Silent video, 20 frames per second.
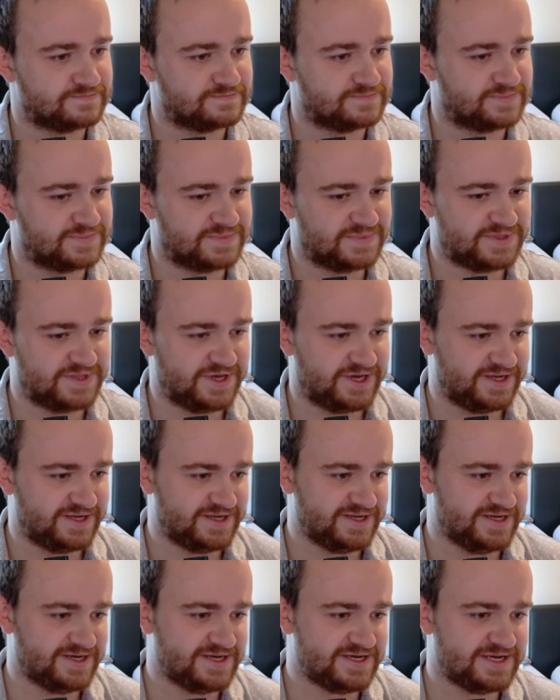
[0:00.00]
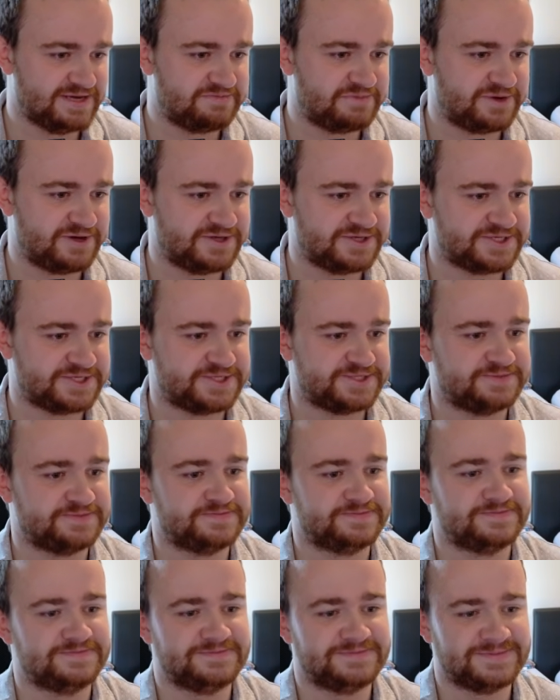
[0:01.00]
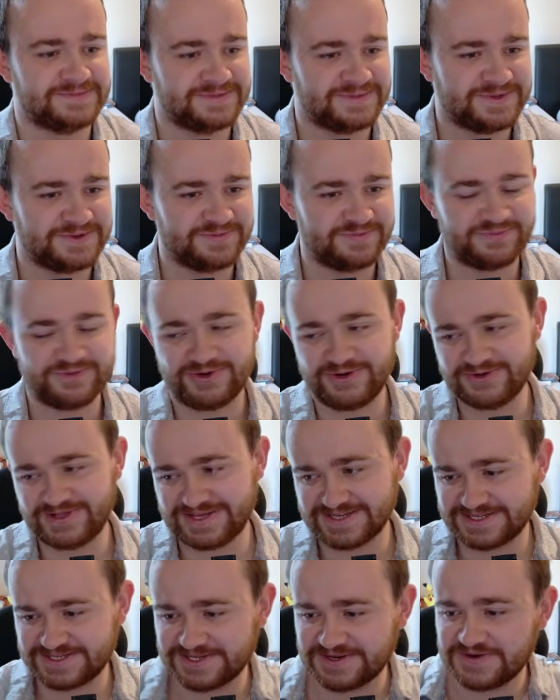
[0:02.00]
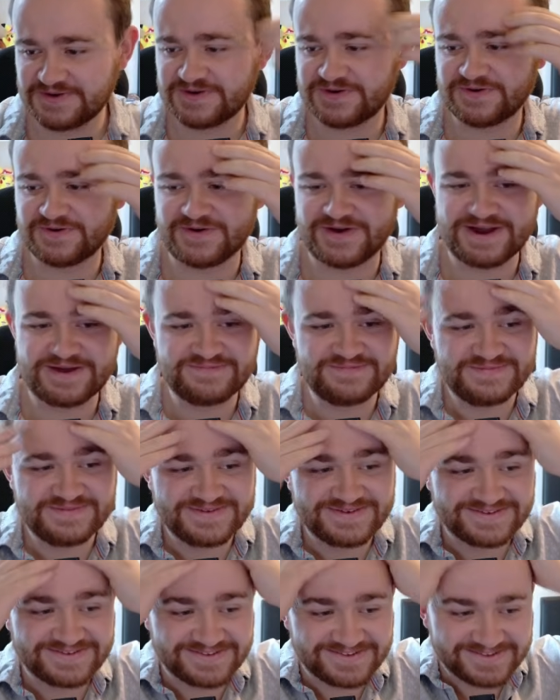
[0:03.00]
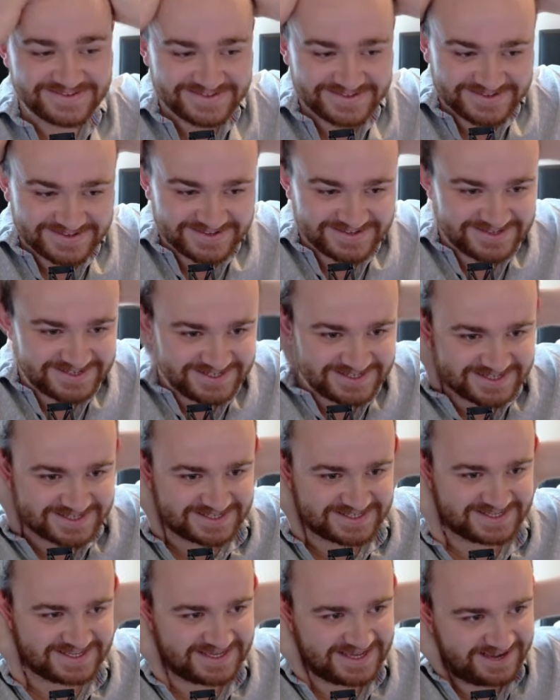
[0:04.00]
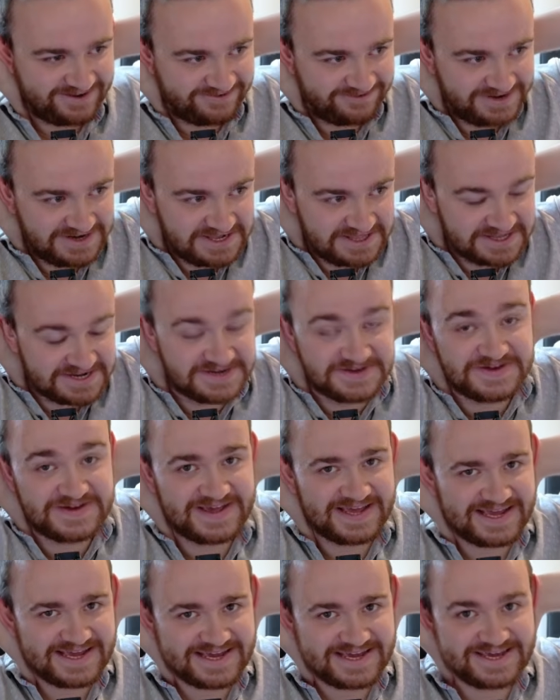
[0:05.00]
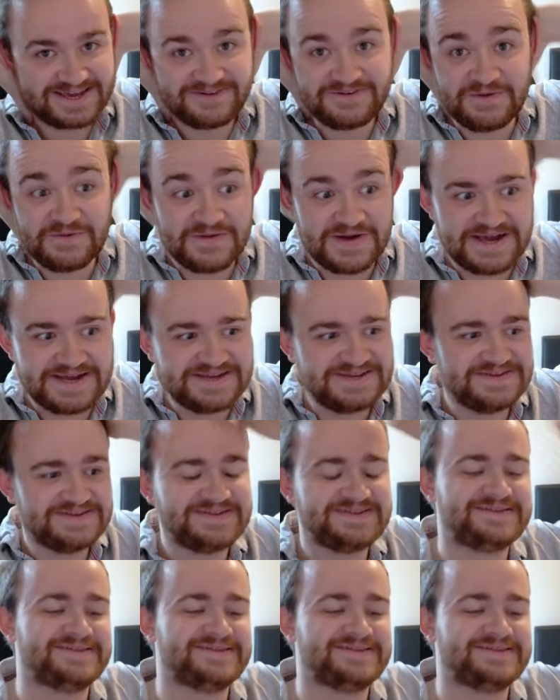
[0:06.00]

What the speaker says: And then pass. Bro, that's so grim. Just get rid of the Nugate. Go away, dude.